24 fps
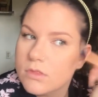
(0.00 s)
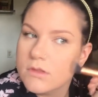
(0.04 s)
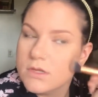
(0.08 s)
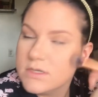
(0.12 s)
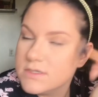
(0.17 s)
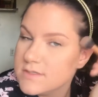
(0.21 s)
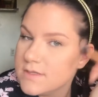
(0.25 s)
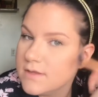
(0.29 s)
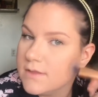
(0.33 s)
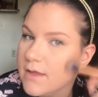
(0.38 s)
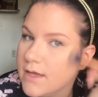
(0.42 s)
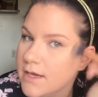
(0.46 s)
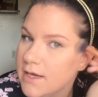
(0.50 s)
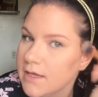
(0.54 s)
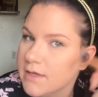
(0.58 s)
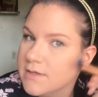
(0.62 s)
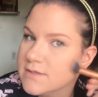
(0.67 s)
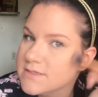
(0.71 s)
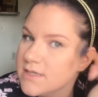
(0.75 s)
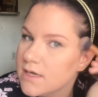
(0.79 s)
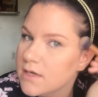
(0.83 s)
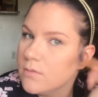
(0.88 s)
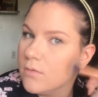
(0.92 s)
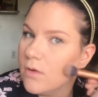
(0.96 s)
There's a lady
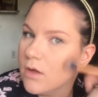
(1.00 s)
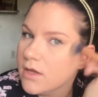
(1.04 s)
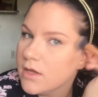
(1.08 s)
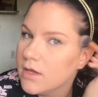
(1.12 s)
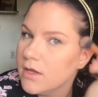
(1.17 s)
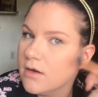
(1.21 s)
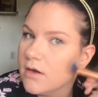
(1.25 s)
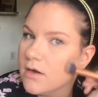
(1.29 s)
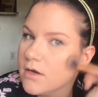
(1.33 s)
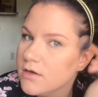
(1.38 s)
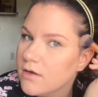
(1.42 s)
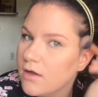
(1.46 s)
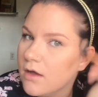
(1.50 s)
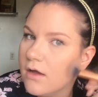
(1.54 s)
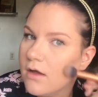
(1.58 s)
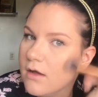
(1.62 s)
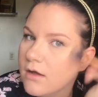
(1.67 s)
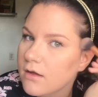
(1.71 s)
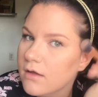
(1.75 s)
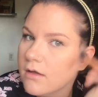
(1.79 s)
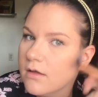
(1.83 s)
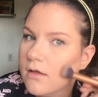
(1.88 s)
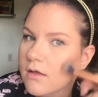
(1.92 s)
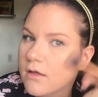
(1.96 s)
outside walking her
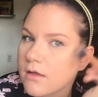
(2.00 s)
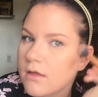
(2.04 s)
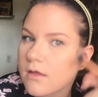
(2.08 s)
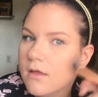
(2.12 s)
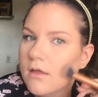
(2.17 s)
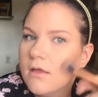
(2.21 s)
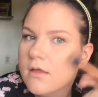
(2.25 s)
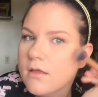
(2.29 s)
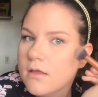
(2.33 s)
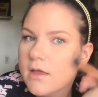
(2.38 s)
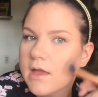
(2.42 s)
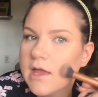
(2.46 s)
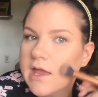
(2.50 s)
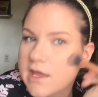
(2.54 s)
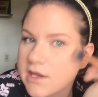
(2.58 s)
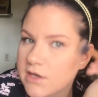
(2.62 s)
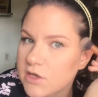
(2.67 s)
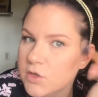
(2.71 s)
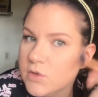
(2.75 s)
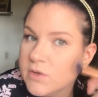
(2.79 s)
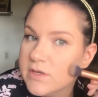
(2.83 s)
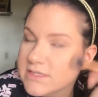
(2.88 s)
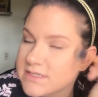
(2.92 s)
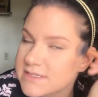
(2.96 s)
dog, and
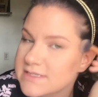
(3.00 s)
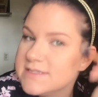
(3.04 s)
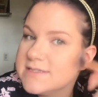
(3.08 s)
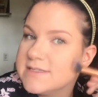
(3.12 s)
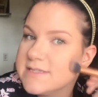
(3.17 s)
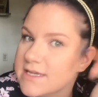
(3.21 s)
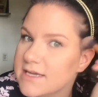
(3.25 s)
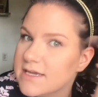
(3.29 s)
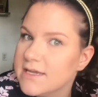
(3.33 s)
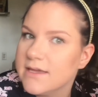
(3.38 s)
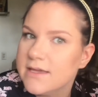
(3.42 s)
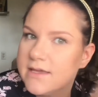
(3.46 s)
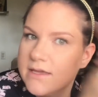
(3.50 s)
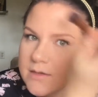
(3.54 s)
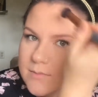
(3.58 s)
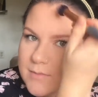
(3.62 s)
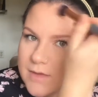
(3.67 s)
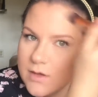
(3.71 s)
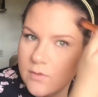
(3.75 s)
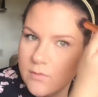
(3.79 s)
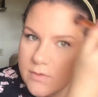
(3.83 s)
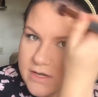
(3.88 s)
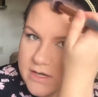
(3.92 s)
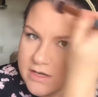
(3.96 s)
you can see in
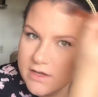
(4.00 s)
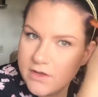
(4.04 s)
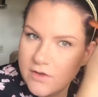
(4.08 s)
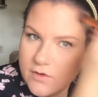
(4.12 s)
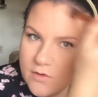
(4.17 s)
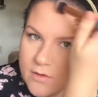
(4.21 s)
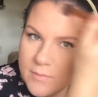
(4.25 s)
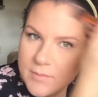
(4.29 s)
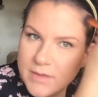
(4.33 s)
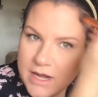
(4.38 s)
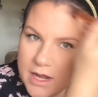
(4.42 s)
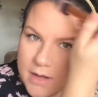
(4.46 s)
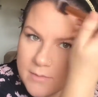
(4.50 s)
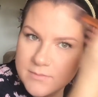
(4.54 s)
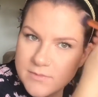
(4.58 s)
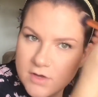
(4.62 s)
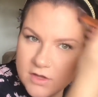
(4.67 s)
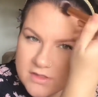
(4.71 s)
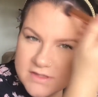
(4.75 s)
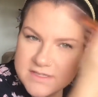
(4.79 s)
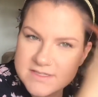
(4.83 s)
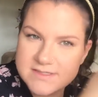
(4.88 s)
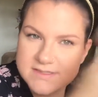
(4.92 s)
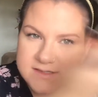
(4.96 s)
my window, I mean, I'm
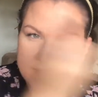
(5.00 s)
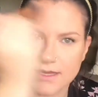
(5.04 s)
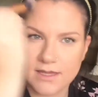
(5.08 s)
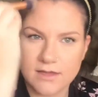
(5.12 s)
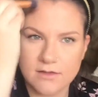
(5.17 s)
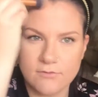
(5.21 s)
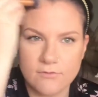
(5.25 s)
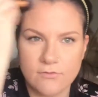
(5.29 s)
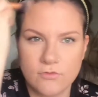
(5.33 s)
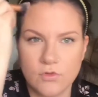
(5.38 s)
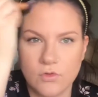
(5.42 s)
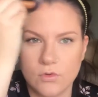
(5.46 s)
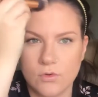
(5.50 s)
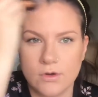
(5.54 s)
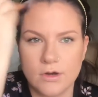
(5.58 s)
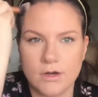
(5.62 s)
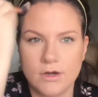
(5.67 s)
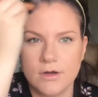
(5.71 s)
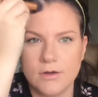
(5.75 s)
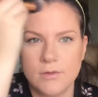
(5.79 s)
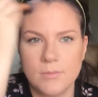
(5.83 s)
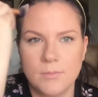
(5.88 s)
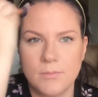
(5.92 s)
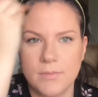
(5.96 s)
on the 2nd
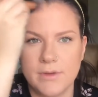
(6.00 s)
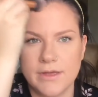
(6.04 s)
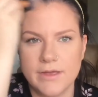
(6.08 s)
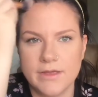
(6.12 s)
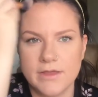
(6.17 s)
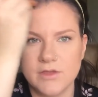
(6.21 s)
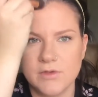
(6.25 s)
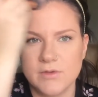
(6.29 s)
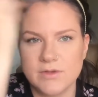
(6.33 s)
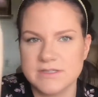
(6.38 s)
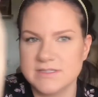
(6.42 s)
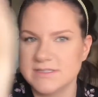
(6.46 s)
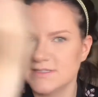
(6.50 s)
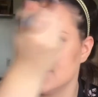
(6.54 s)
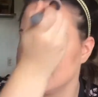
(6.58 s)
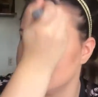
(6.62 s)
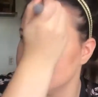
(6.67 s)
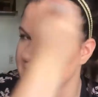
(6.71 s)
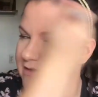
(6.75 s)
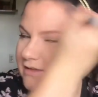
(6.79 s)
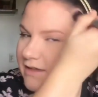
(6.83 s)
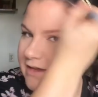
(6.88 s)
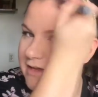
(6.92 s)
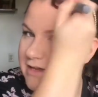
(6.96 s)
floor, but you can
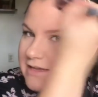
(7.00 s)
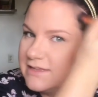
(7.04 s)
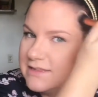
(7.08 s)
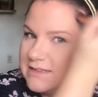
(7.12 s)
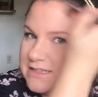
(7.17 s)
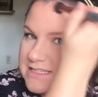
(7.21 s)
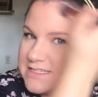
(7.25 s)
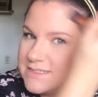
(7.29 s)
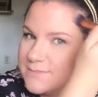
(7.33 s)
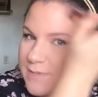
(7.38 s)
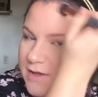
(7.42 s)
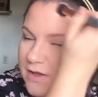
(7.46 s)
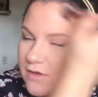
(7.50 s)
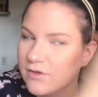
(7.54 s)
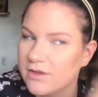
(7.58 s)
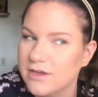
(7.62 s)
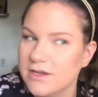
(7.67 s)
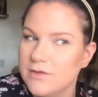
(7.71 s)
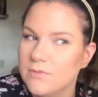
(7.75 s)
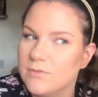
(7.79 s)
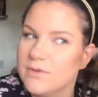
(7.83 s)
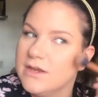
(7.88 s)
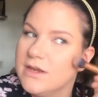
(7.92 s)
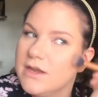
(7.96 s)
see like in this
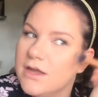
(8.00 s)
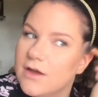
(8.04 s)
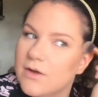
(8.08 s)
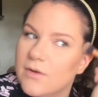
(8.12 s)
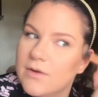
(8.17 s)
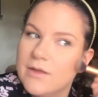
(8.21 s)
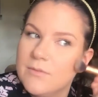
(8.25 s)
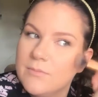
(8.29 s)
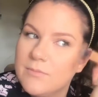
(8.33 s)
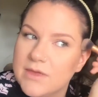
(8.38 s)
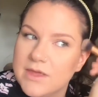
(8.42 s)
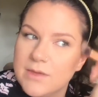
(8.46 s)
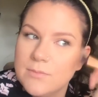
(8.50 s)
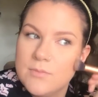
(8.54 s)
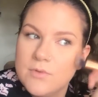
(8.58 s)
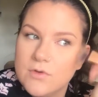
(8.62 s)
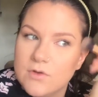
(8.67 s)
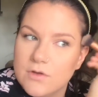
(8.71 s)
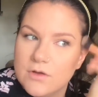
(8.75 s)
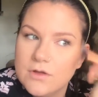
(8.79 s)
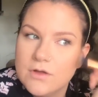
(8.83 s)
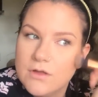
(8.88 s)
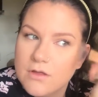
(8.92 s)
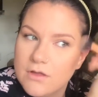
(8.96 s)
balcony window, and
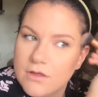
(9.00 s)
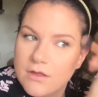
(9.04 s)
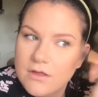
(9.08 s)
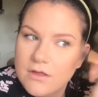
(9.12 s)
people